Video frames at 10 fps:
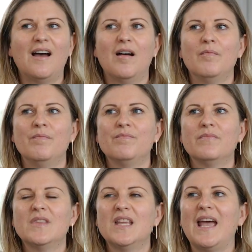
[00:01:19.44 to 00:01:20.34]

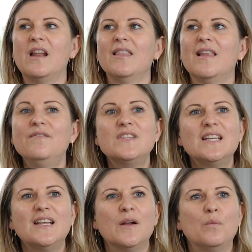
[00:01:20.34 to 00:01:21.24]
And I loved
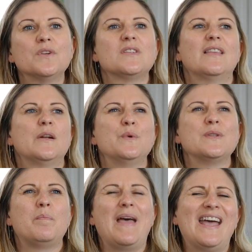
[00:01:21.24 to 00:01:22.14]
it, and it wasn't that it
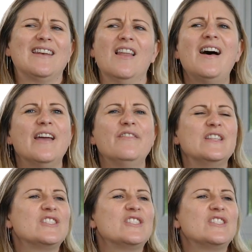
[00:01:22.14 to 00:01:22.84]
was a bad life.